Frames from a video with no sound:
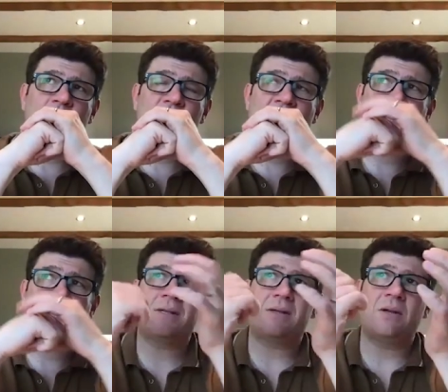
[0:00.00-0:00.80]

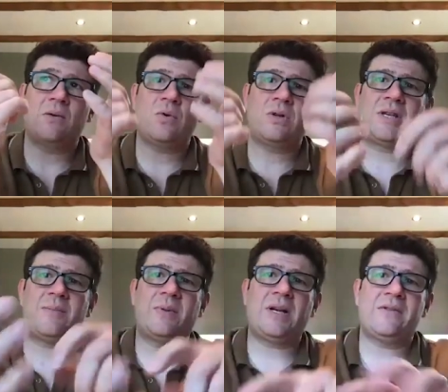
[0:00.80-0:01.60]
brands that would
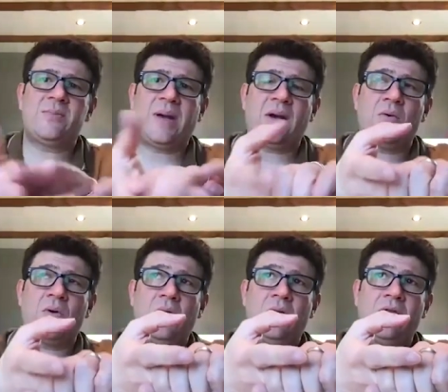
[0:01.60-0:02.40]
typically have spent
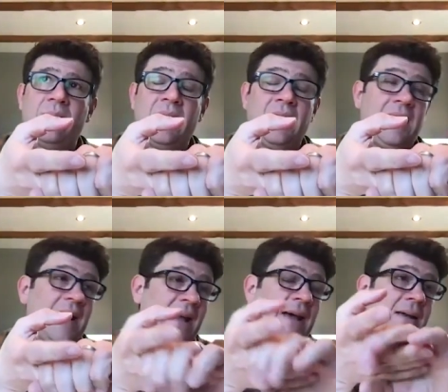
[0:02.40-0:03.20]
quite a lot of money
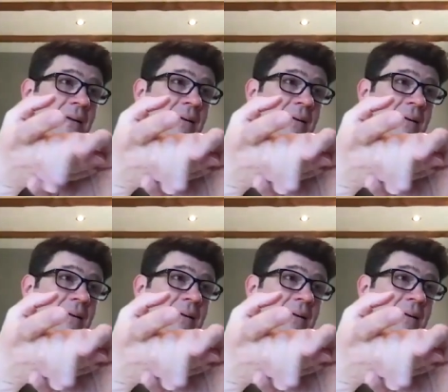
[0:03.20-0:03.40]
at